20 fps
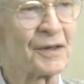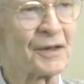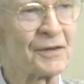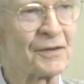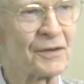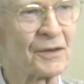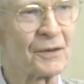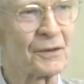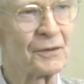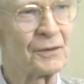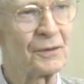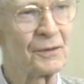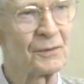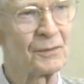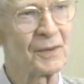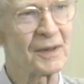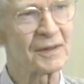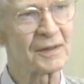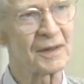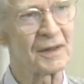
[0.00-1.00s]
to do, or
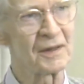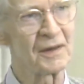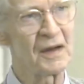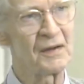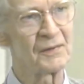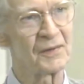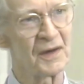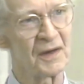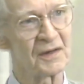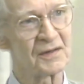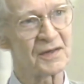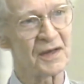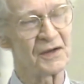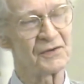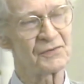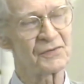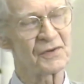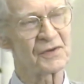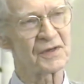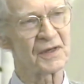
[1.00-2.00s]
what their, their
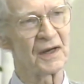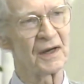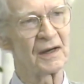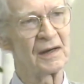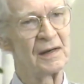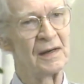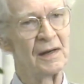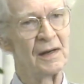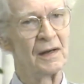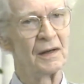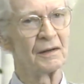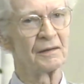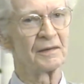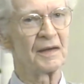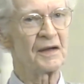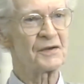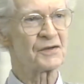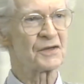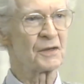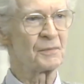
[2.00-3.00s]
intentions are.
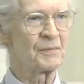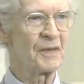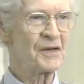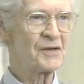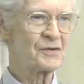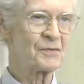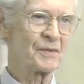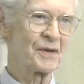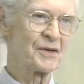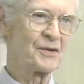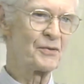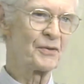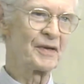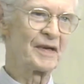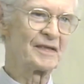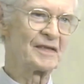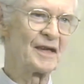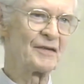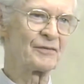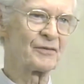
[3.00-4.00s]
That's the best way you can
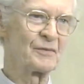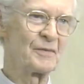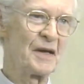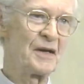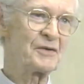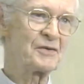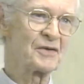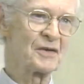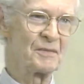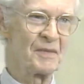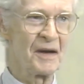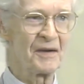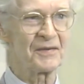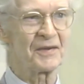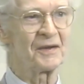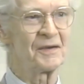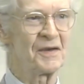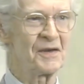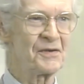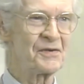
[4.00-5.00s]
get information about
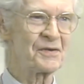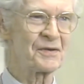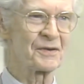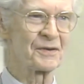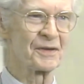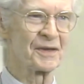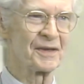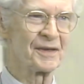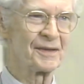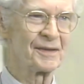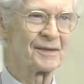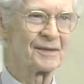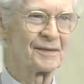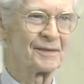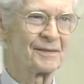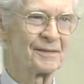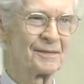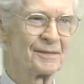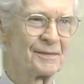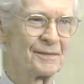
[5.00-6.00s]
their history.
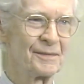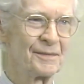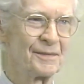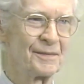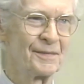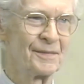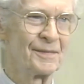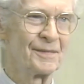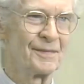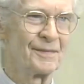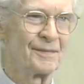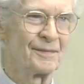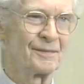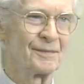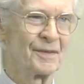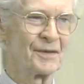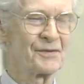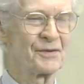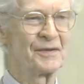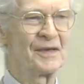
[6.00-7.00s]

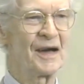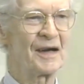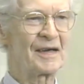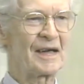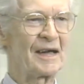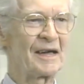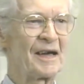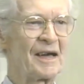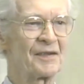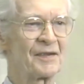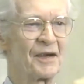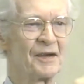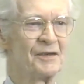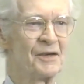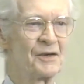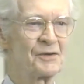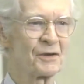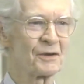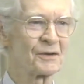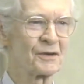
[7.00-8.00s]
But you're not getting at the
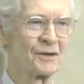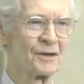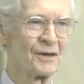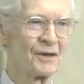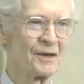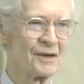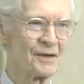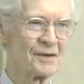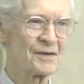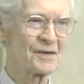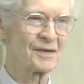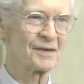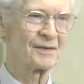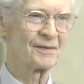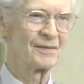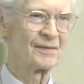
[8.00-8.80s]
initial cause.